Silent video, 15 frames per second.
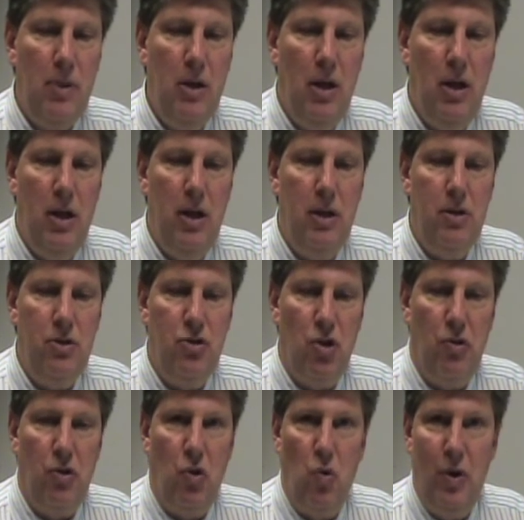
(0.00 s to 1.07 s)
and so
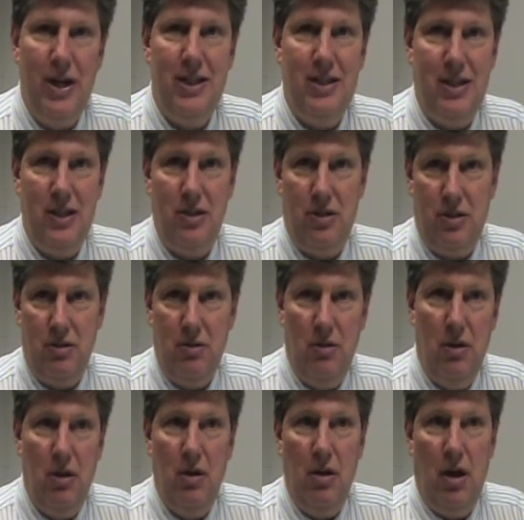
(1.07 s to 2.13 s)
the quiz is
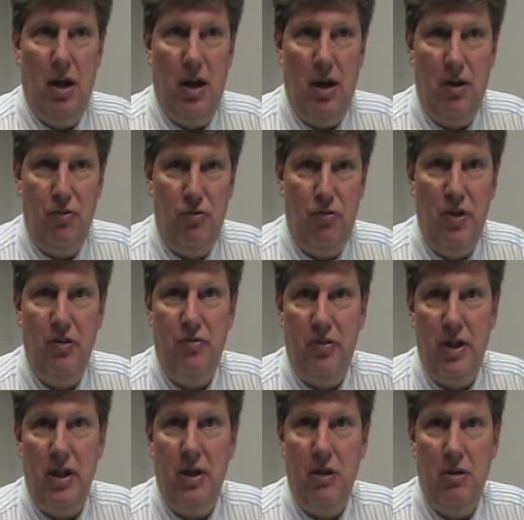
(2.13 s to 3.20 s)

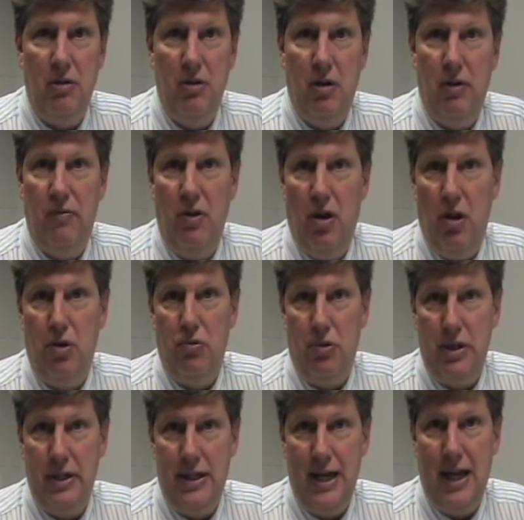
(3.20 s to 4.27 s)
50 of the
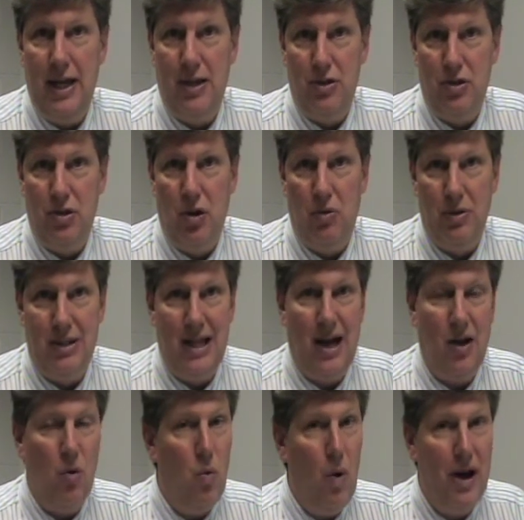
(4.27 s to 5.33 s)
110, so it's not
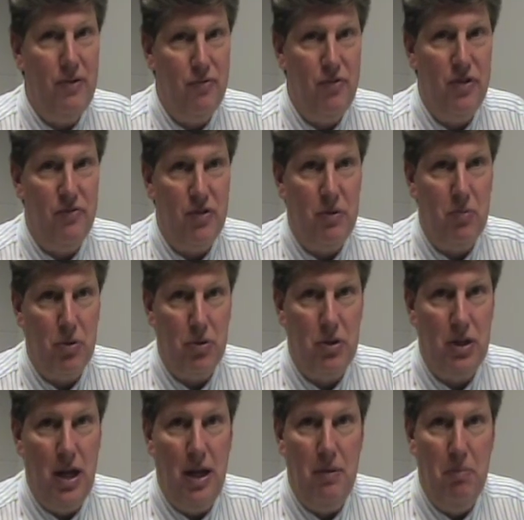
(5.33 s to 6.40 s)
quite
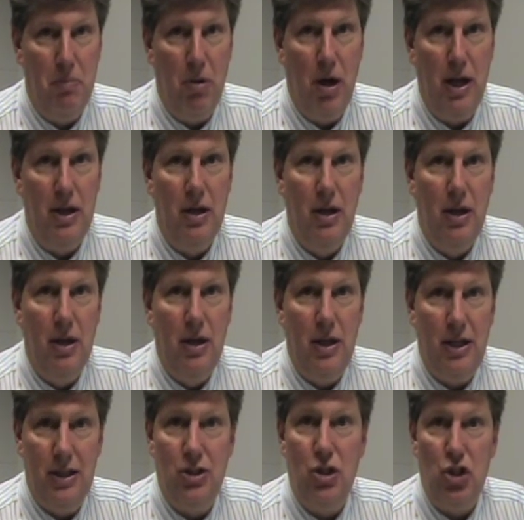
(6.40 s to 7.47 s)
50%, but
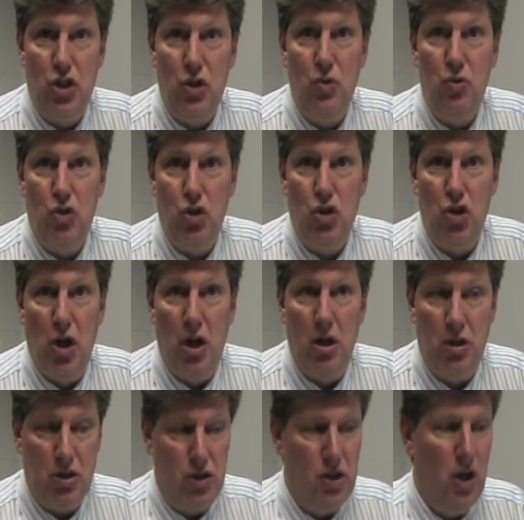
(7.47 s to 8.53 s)
it's a huge
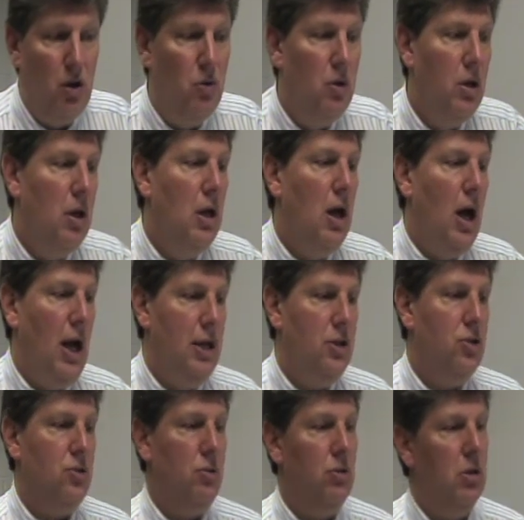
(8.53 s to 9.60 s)
chunk. So I
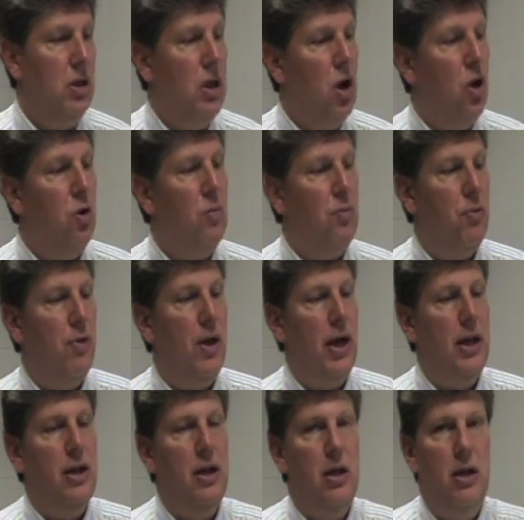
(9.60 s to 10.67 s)
certainly hope
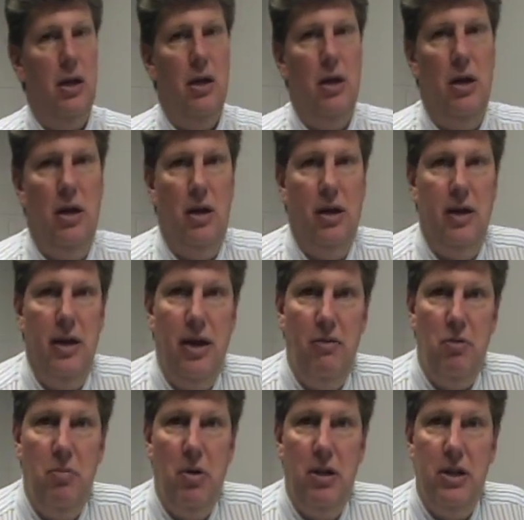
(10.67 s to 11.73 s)
that
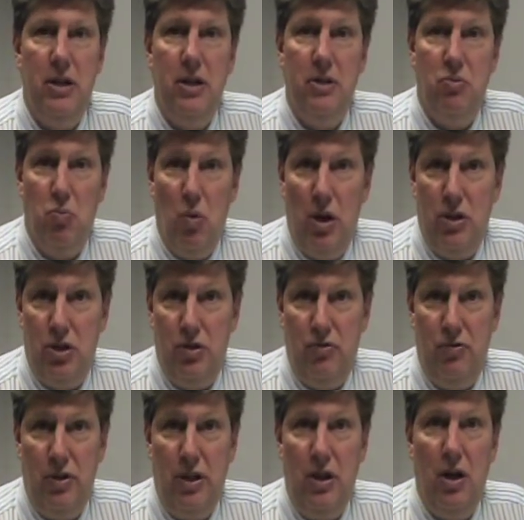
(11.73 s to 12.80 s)
everybody does watch this
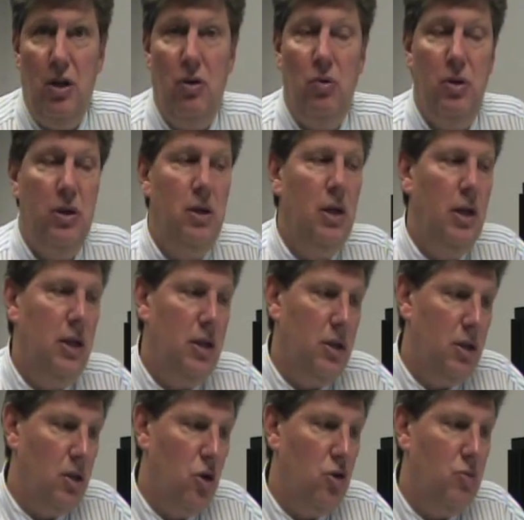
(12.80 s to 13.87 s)
video and
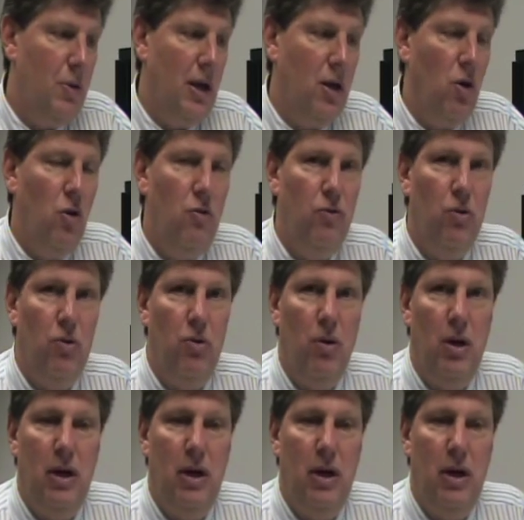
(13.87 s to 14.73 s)
goes back over